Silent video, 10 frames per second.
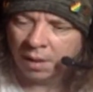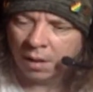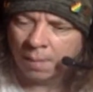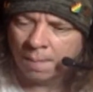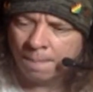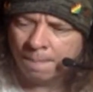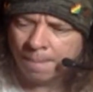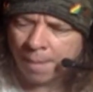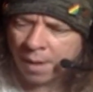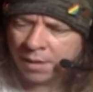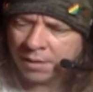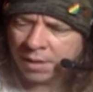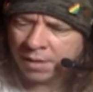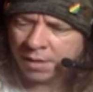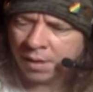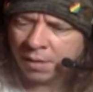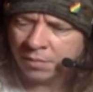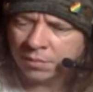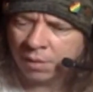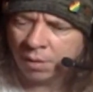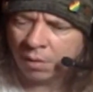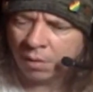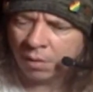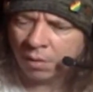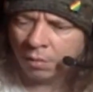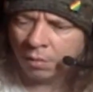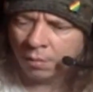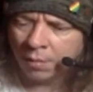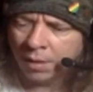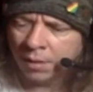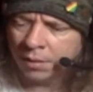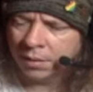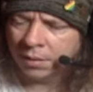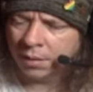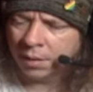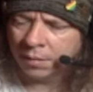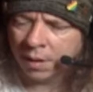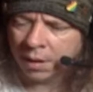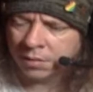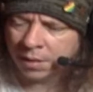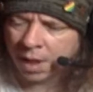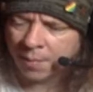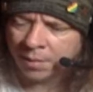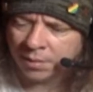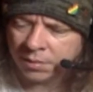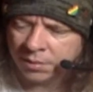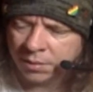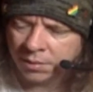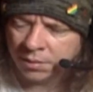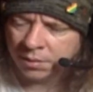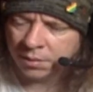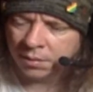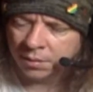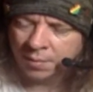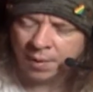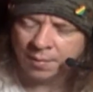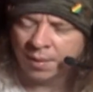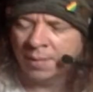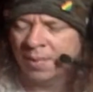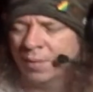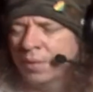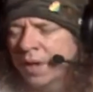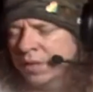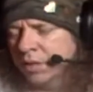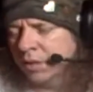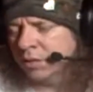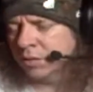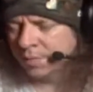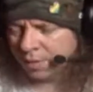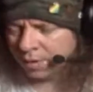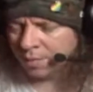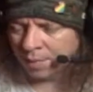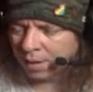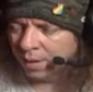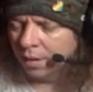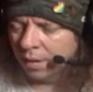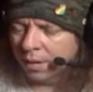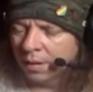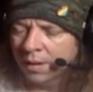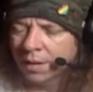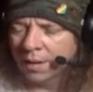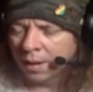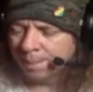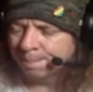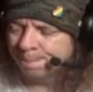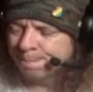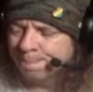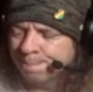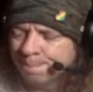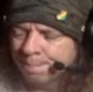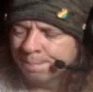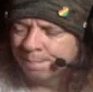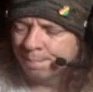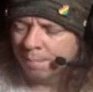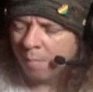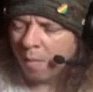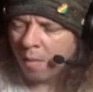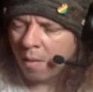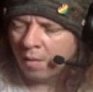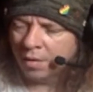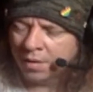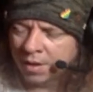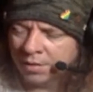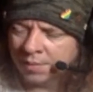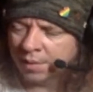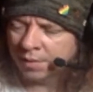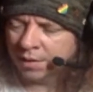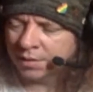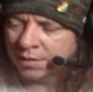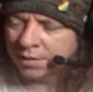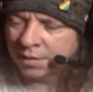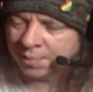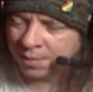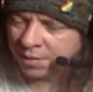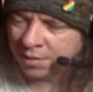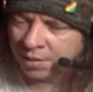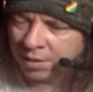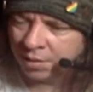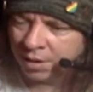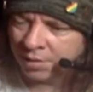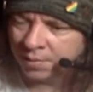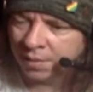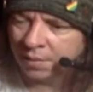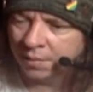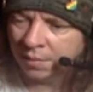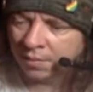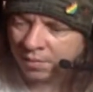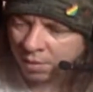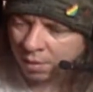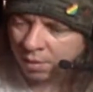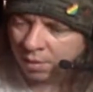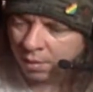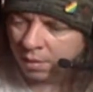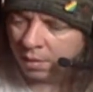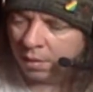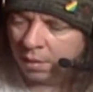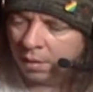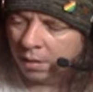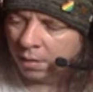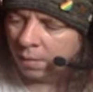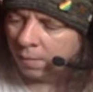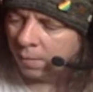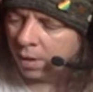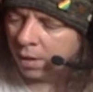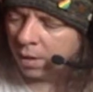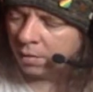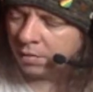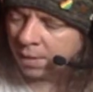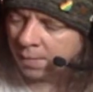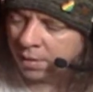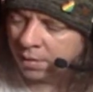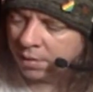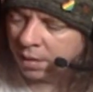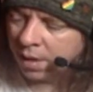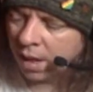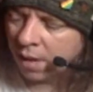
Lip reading: I had this idea that it was all written as it happened. Well, maybe not Genesis, but I mean, um, a New Testament at least, especially the New Testament. It was all written as happened, and